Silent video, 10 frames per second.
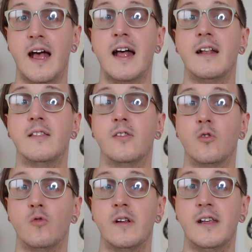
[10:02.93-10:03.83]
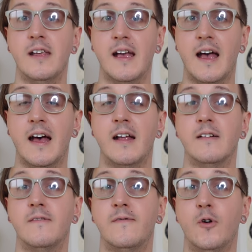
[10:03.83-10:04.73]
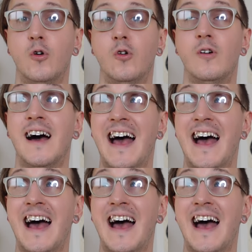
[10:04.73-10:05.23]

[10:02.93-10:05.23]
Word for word: and three and four